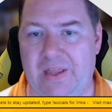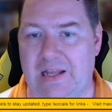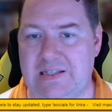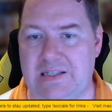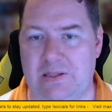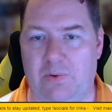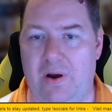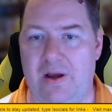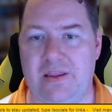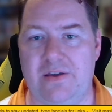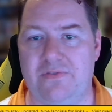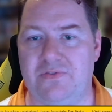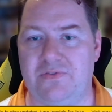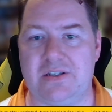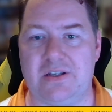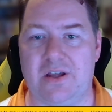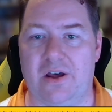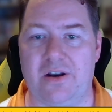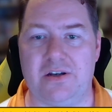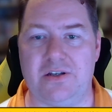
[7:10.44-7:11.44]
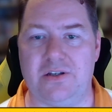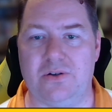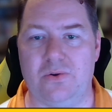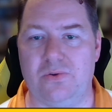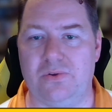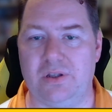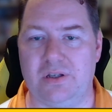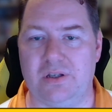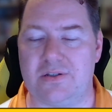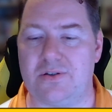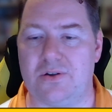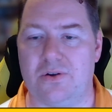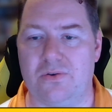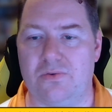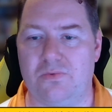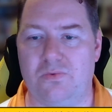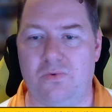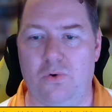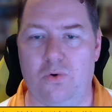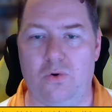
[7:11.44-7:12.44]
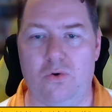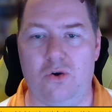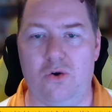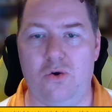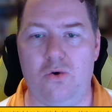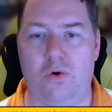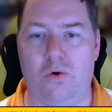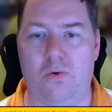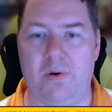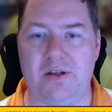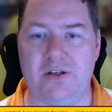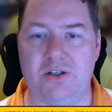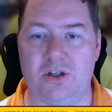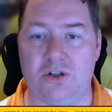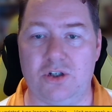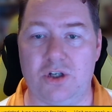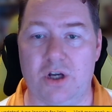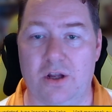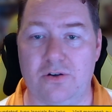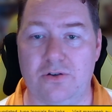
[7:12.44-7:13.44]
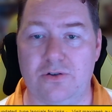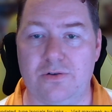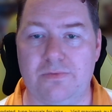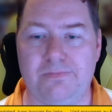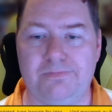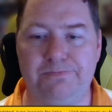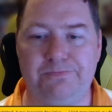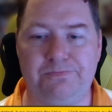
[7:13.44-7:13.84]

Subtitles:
that's the way they've decided to do things. So who are we to judge?